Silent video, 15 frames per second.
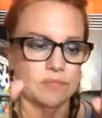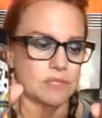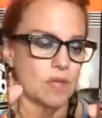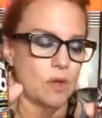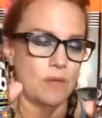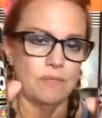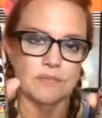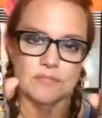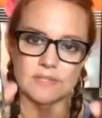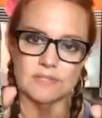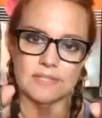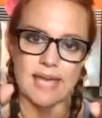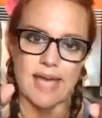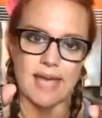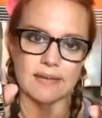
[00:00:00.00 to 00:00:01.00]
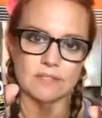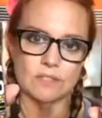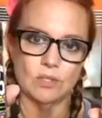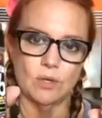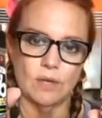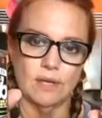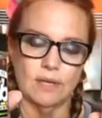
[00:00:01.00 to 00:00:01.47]
it. So, and this is
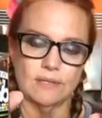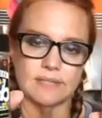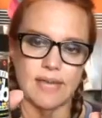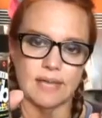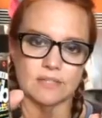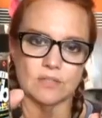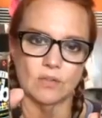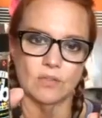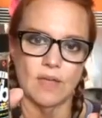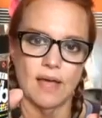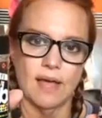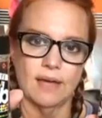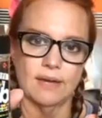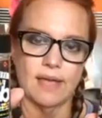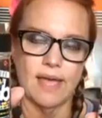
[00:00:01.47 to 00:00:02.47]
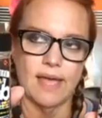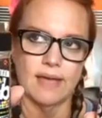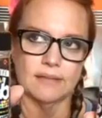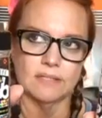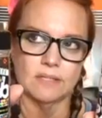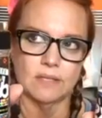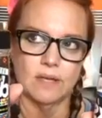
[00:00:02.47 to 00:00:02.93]
Dax. You can get Dax online
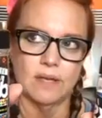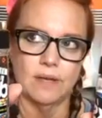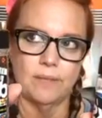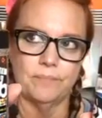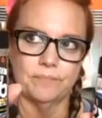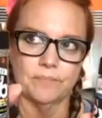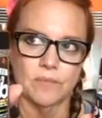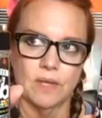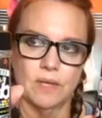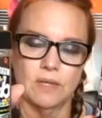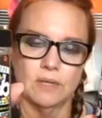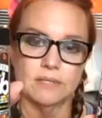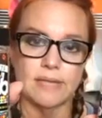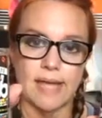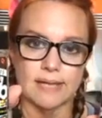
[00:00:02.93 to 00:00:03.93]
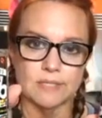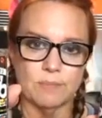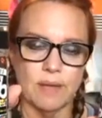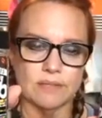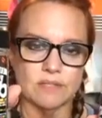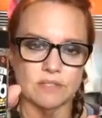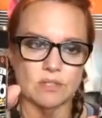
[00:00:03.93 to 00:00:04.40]
at um,
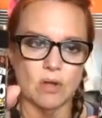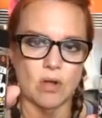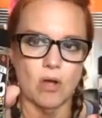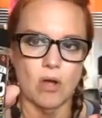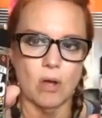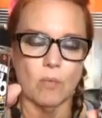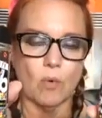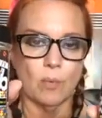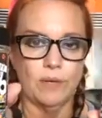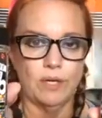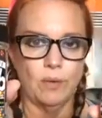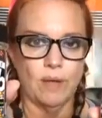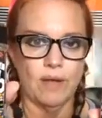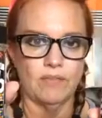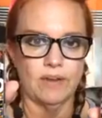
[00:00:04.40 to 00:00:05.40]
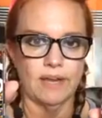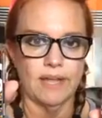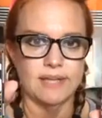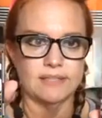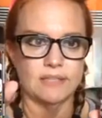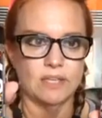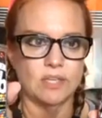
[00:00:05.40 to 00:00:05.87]
daxspices.com or we do have it
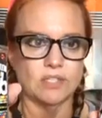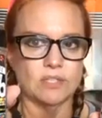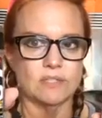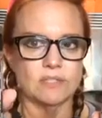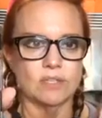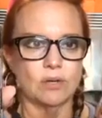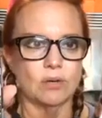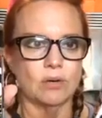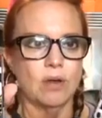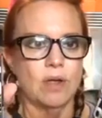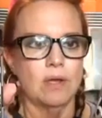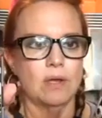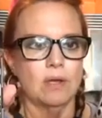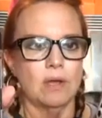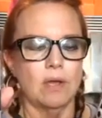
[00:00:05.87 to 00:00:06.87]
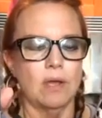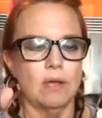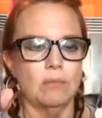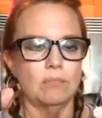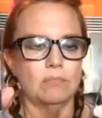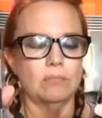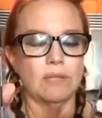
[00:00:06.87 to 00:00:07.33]
at Casey Kitchen Center.
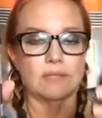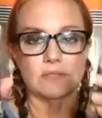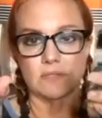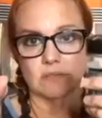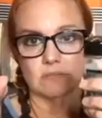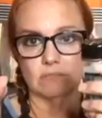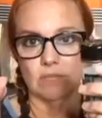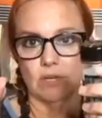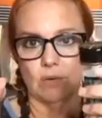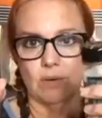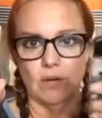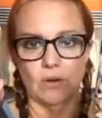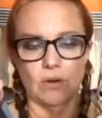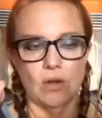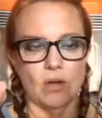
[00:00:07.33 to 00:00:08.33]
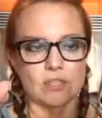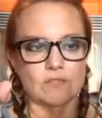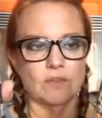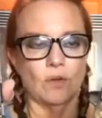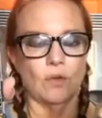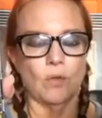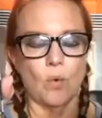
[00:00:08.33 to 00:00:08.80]
Um, that's, you know, here in
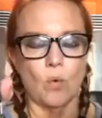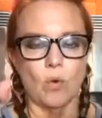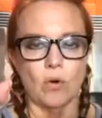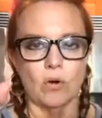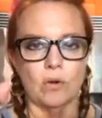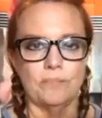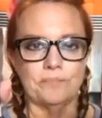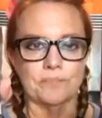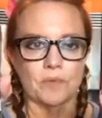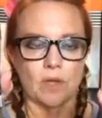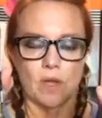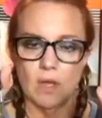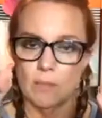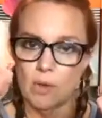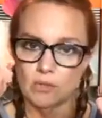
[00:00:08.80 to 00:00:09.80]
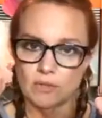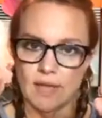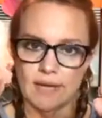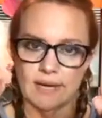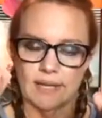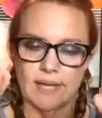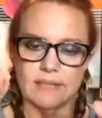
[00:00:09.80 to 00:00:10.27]
Knoxville or um,
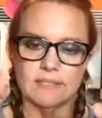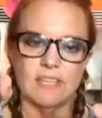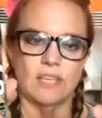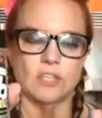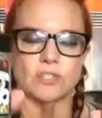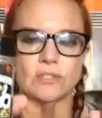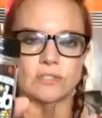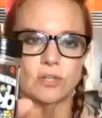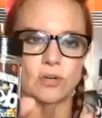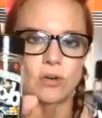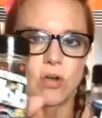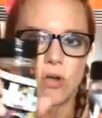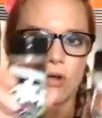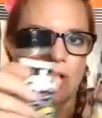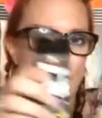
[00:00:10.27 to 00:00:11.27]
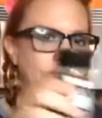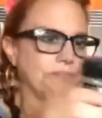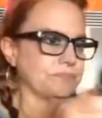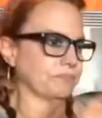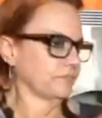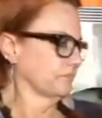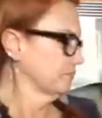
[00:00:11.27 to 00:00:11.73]
online at
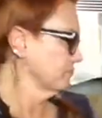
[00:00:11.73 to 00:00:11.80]
kckitchencenter.com.